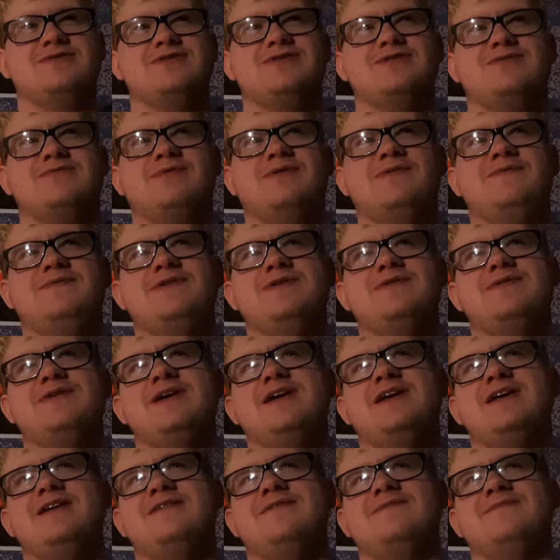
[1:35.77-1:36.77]

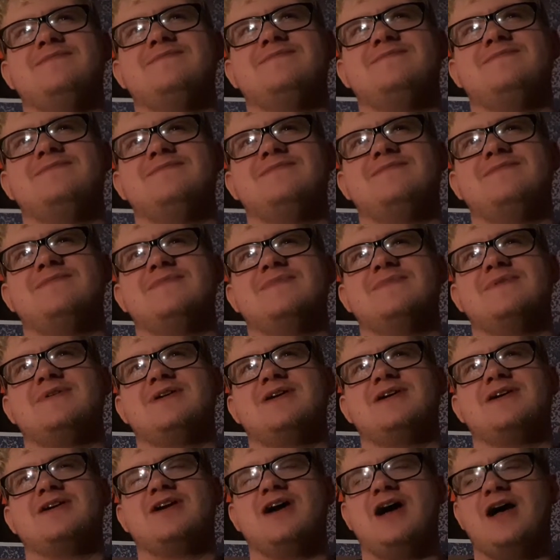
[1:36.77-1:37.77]
reviewing
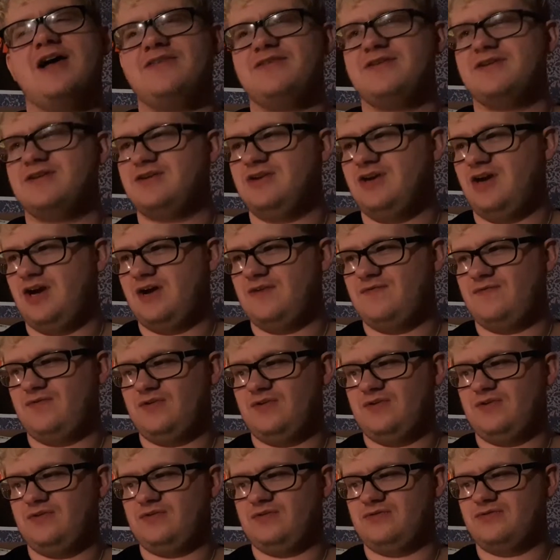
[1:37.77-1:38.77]
a gothic
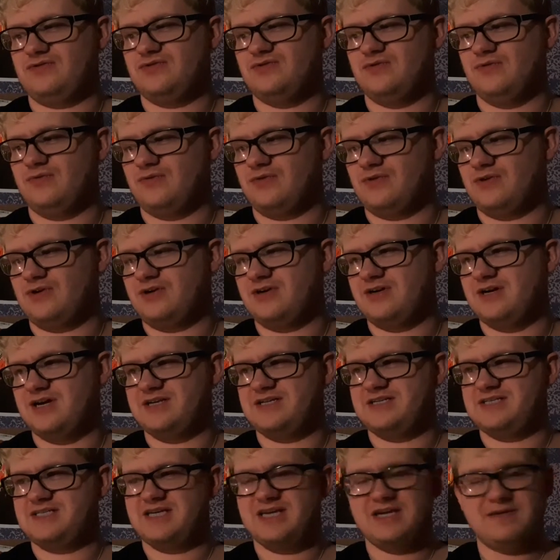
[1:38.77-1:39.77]
novel nor a
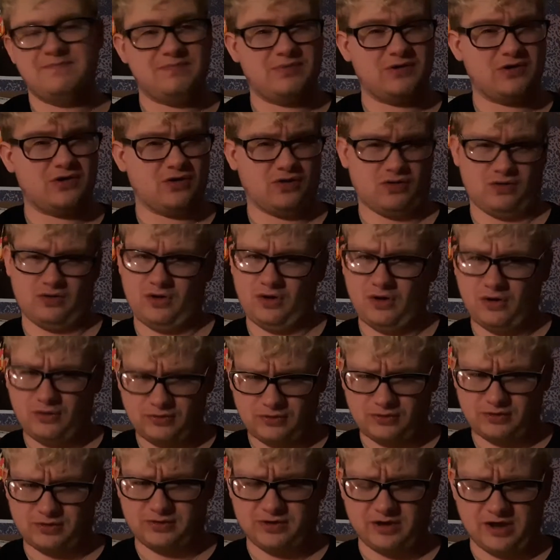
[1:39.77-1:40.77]
typical
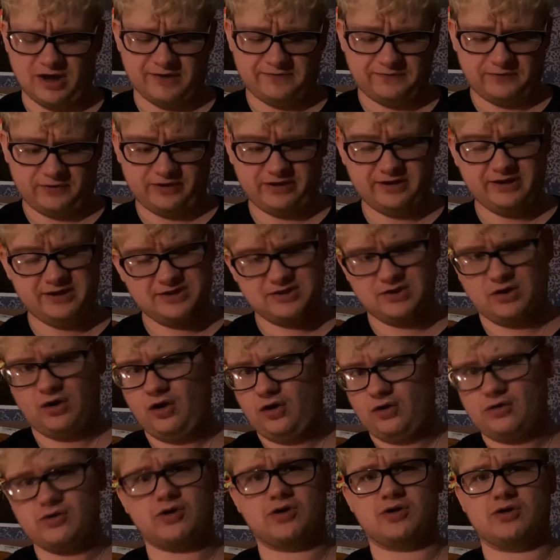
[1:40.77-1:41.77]
horror novel. It is
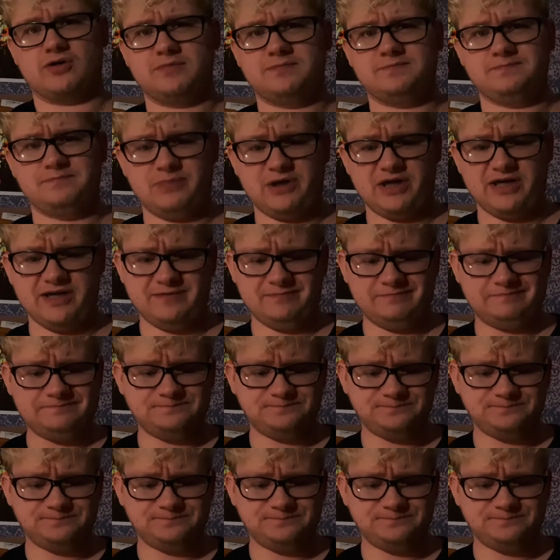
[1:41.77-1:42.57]
horror, but